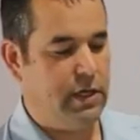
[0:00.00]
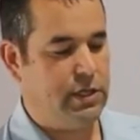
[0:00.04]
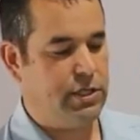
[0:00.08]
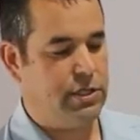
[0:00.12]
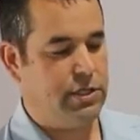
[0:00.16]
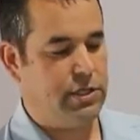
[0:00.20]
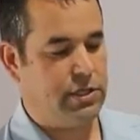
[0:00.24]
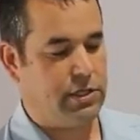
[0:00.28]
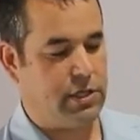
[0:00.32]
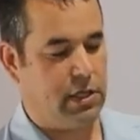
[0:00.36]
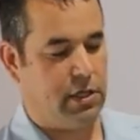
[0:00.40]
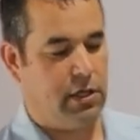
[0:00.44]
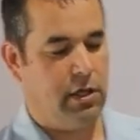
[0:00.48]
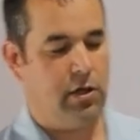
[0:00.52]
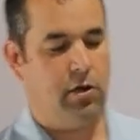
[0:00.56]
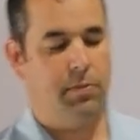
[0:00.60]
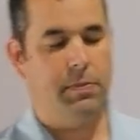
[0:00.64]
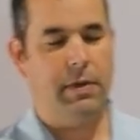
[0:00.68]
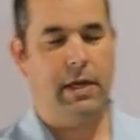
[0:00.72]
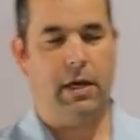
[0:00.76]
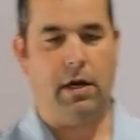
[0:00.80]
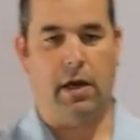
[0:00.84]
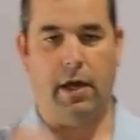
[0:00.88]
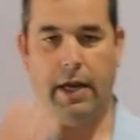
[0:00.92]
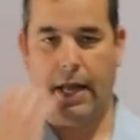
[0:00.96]
into just a little
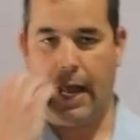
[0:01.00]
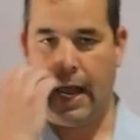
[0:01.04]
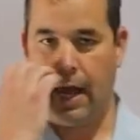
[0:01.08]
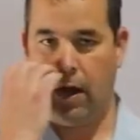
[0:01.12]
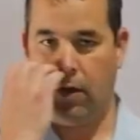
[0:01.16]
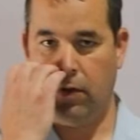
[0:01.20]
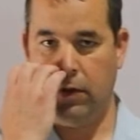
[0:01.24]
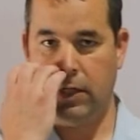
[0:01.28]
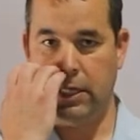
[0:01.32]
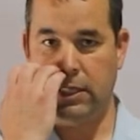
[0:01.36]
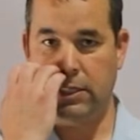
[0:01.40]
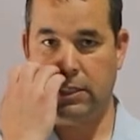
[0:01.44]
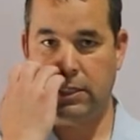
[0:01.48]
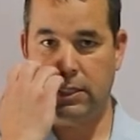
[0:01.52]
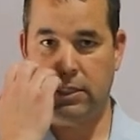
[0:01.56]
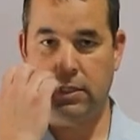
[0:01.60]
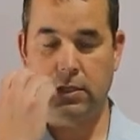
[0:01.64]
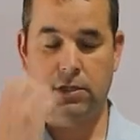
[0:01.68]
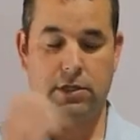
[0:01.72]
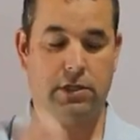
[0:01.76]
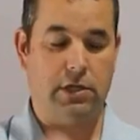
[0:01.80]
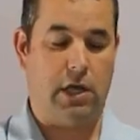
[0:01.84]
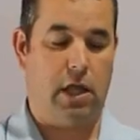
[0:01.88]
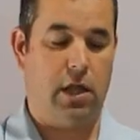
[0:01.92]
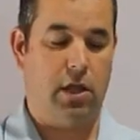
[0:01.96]
bit on how these
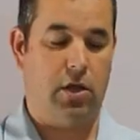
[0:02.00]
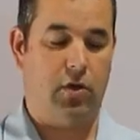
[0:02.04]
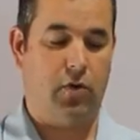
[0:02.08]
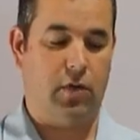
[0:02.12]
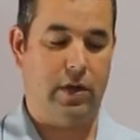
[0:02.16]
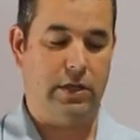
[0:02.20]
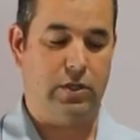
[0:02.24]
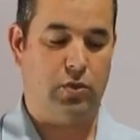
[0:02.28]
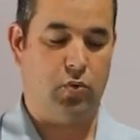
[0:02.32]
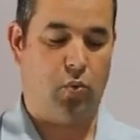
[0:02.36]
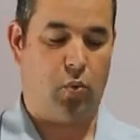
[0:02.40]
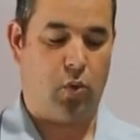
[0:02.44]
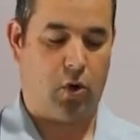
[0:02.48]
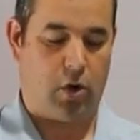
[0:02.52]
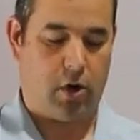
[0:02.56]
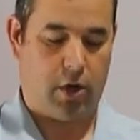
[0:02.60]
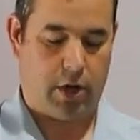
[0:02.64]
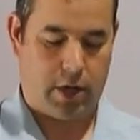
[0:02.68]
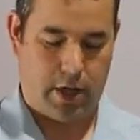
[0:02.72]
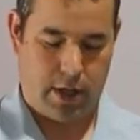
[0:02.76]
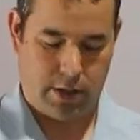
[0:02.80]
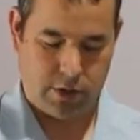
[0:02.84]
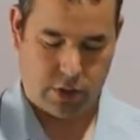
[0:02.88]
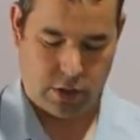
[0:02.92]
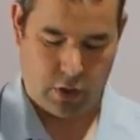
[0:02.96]
solenoids
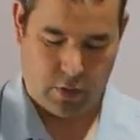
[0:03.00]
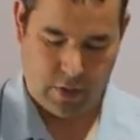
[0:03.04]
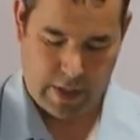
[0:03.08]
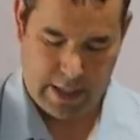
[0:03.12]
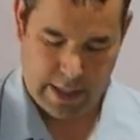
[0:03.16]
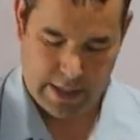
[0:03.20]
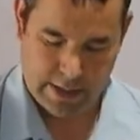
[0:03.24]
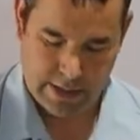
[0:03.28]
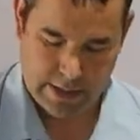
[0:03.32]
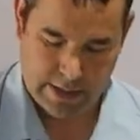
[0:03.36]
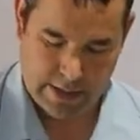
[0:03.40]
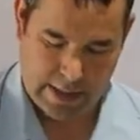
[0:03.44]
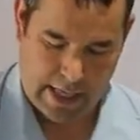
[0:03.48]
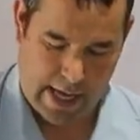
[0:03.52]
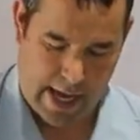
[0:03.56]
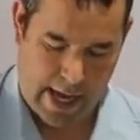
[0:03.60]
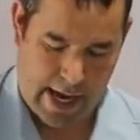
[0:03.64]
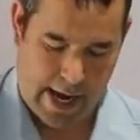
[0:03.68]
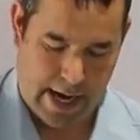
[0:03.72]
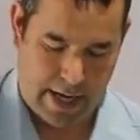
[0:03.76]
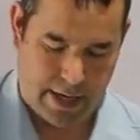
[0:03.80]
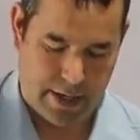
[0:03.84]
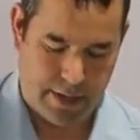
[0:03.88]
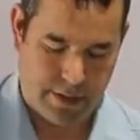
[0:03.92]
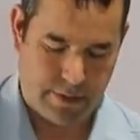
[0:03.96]
work. So
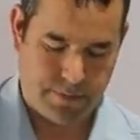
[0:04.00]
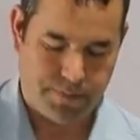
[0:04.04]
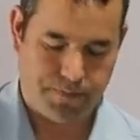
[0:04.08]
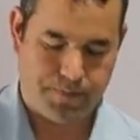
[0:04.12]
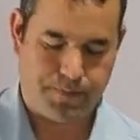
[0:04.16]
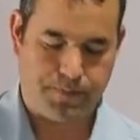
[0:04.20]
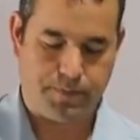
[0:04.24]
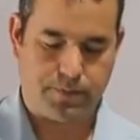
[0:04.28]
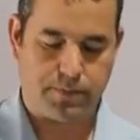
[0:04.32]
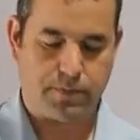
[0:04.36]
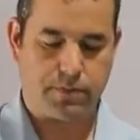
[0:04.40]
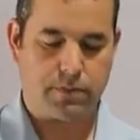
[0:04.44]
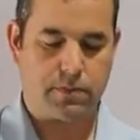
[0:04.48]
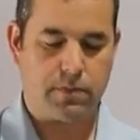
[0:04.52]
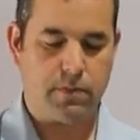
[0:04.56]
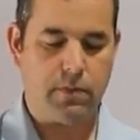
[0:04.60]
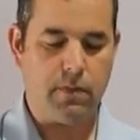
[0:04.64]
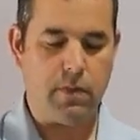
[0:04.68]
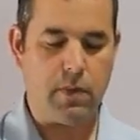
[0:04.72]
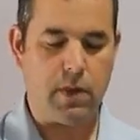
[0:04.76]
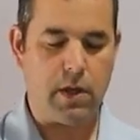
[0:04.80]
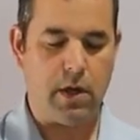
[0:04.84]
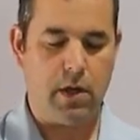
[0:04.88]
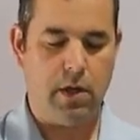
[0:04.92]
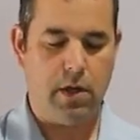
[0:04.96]
inside,
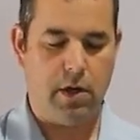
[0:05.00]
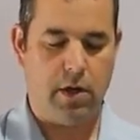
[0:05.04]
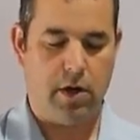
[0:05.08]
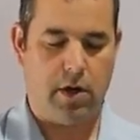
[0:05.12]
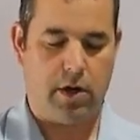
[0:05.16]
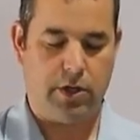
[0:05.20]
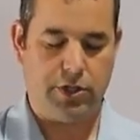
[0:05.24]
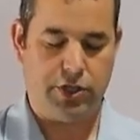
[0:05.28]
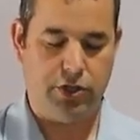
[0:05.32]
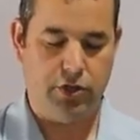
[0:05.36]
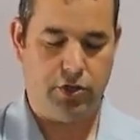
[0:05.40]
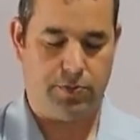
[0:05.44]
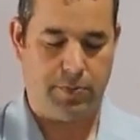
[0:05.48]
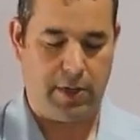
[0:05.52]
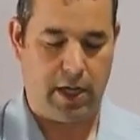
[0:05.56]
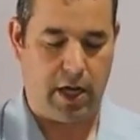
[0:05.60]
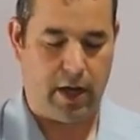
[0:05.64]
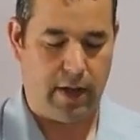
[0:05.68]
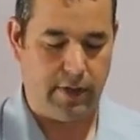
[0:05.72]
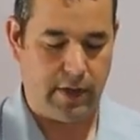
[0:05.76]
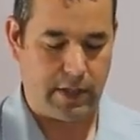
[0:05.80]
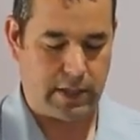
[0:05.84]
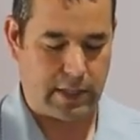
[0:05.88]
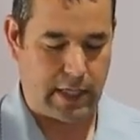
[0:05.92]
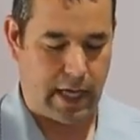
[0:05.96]

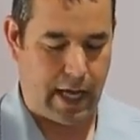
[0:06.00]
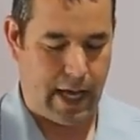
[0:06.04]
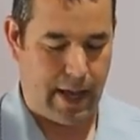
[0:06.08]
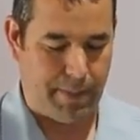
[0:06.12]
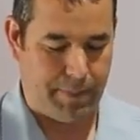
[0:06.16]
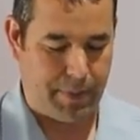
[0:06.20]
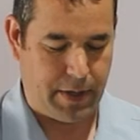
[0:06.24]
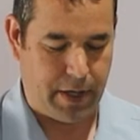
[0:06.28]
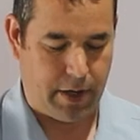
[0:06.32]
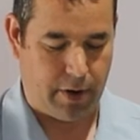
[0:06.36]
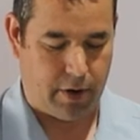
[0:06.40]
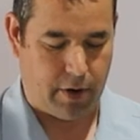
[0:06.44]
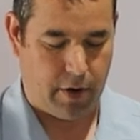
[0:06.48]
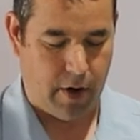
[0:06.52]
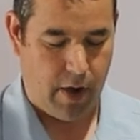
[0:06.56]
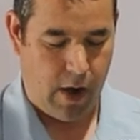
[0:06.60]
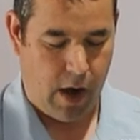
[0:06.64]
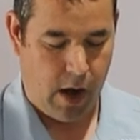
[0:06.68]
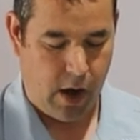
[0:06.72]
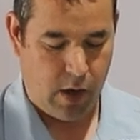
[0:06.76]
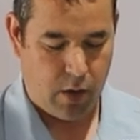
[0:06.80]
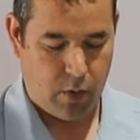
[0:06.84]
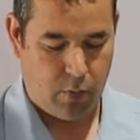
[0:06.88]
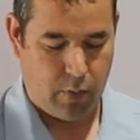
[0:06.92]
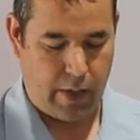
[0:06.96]
on the top here,
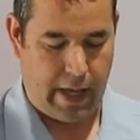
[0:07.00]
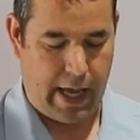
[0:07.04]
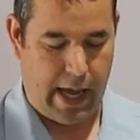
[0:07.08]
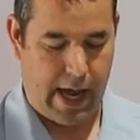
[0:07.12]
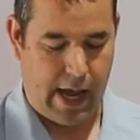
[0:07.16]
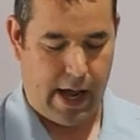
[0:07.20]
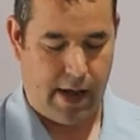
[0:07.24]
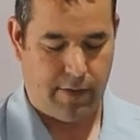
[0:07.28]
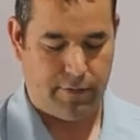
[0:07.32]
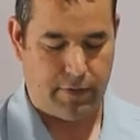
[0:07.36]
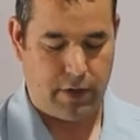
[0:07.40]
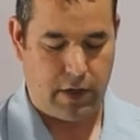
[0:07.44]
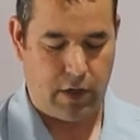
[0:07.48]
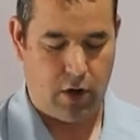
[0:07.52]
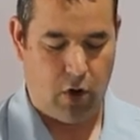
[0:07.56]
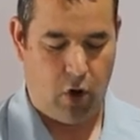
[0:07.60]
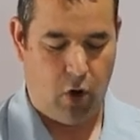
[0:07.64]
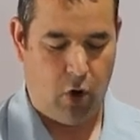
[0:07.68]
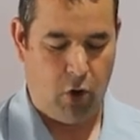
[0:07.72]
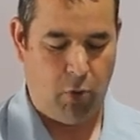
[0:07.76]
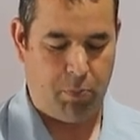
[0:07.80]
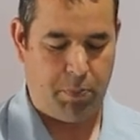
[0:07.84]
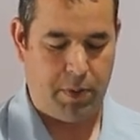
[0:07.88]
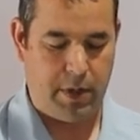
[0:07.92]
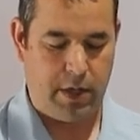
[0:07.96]
we have an
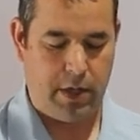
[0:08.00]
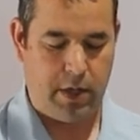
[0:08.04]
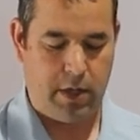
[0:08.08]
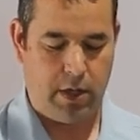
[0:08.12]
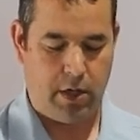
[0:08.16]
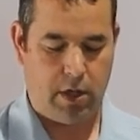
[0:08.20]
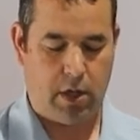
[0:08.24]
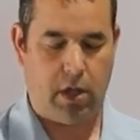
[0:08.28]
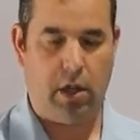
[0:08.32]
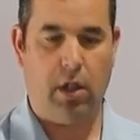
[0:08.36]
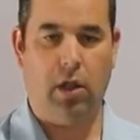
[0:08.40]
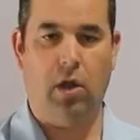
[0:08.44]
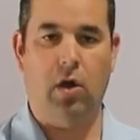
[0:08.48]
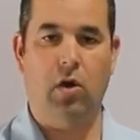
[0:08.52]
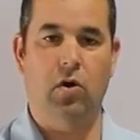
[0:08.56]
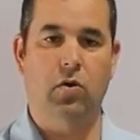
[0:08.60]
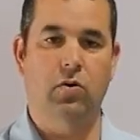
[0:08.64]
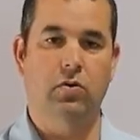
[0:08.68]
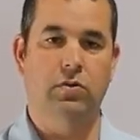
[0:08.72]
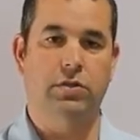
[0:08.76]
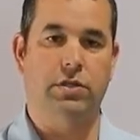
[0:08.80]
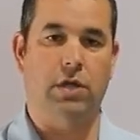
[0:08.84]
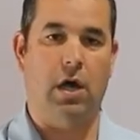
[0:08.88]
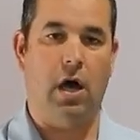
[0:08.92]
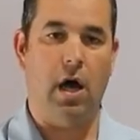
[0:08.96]
open,
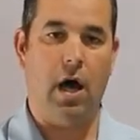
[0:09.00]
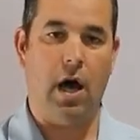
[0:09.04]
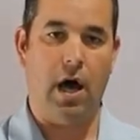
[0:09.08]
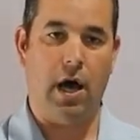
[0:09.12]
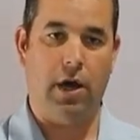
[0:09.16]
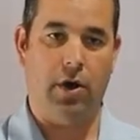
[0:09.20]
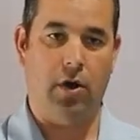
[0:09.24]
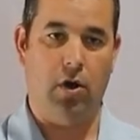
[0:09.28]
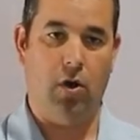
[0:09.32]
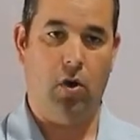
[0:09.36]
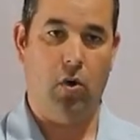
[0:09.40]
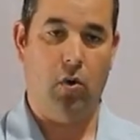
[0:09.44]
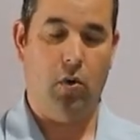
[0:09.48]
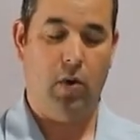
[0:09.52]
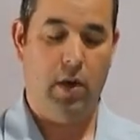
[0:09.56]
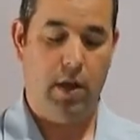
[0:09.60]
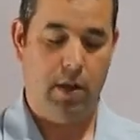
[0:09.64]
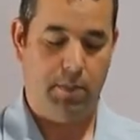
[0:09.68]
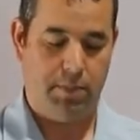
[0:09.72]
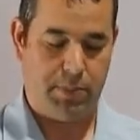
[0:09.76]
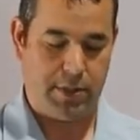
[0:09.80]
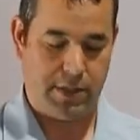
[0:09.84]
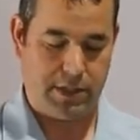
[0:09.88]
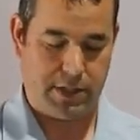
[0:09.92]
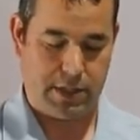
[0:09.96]
close, auto
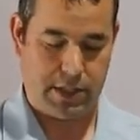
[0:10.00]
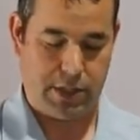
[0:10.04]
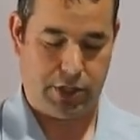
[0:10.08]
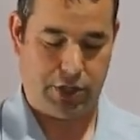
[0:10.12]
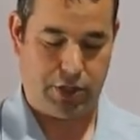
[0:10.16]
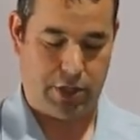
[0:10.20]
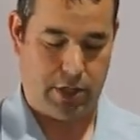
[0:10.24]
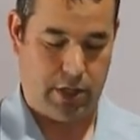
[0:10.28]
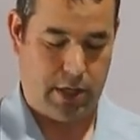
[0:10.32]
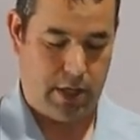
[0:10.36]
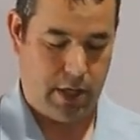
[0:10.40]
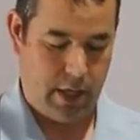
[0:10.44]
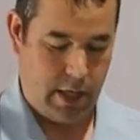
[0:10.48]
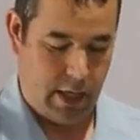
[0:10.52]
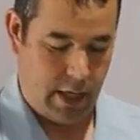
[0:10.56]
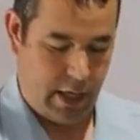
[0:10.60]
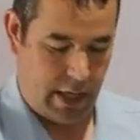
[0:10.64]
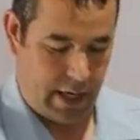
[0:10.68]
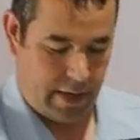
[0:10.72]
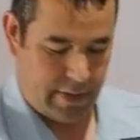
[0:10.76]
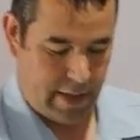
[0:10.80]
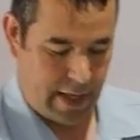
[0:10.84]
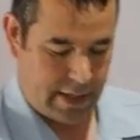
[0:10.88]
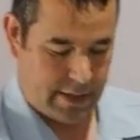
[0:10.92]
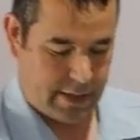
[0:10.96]
position.
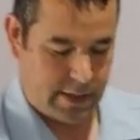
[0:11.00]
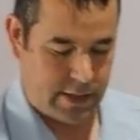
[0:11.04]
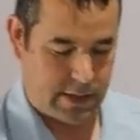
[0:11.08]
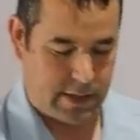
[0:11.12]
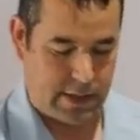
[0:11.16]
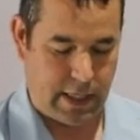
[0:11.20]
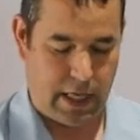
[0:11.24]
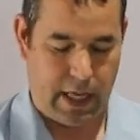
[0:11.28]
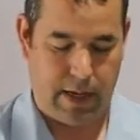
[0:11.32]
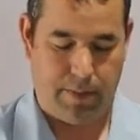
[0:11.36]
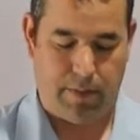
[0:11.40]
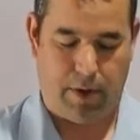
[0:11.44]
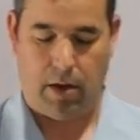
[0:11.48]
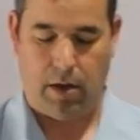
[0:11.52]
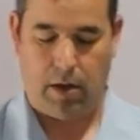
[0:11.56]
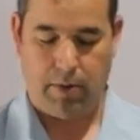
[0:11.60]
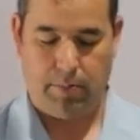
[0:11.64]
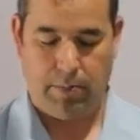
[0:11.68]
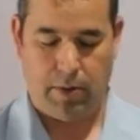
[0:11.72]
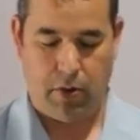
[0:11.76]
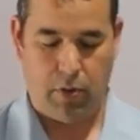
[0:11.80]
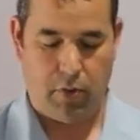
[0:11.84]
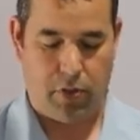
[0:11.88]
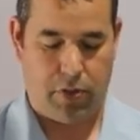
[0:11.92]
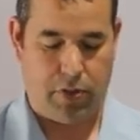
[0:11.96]
And that's the same on
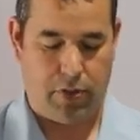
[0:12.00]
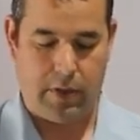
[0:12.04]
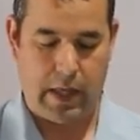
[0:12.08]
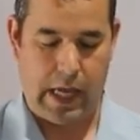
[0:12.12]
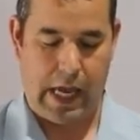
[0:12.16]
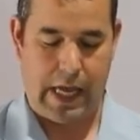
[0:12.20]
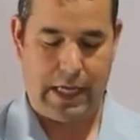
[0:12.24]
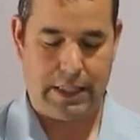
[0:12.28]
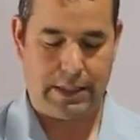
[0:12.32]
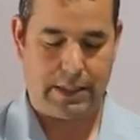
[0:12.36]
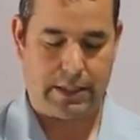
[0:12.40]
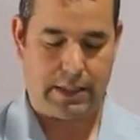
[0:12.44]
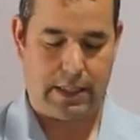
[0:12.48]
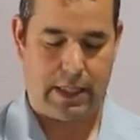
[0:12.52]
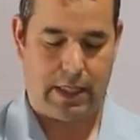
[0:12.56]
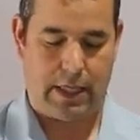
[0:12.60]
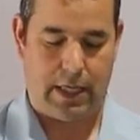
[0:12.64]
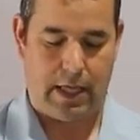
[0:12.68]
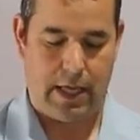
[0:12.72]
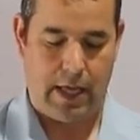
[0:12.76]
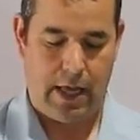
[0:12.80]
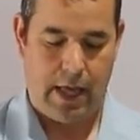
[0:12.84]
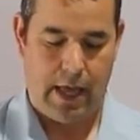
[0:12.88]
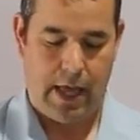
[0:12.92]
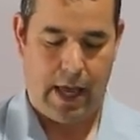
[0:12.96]
both the
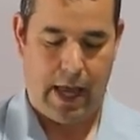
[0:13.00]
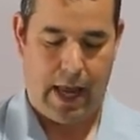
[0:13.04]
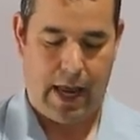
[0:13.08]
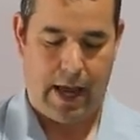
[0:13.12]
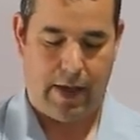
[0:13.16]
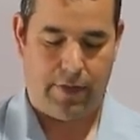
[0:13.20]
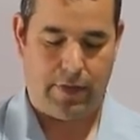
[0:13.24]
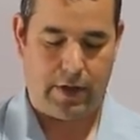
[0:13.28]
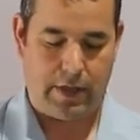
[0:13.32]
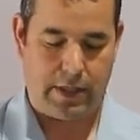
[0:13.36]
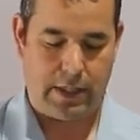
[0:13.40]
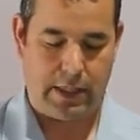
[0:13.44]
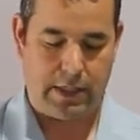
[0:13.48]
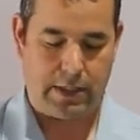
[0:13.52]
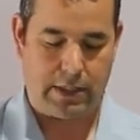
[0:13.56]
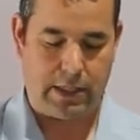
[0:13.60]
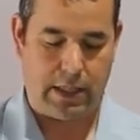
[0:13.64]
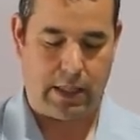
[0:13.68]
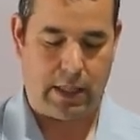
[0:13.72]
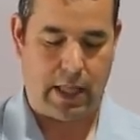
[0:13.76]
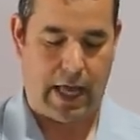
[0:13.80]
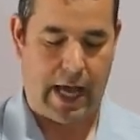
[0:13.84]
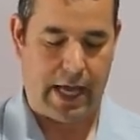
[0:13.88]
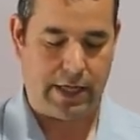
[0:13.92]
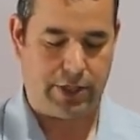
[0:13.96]
AC and the
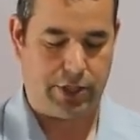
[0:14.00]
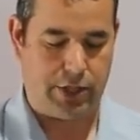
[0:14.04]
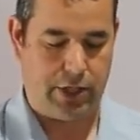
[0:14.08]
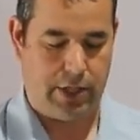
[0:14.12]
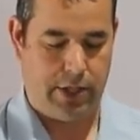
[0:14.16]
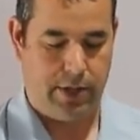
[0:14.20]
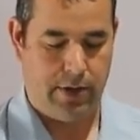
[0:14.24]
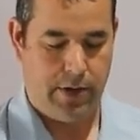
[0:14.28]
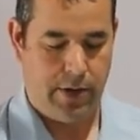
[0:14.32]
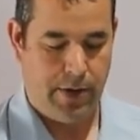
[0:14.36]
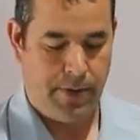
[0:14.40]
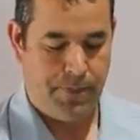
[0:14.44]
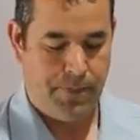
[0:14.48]
DC latching.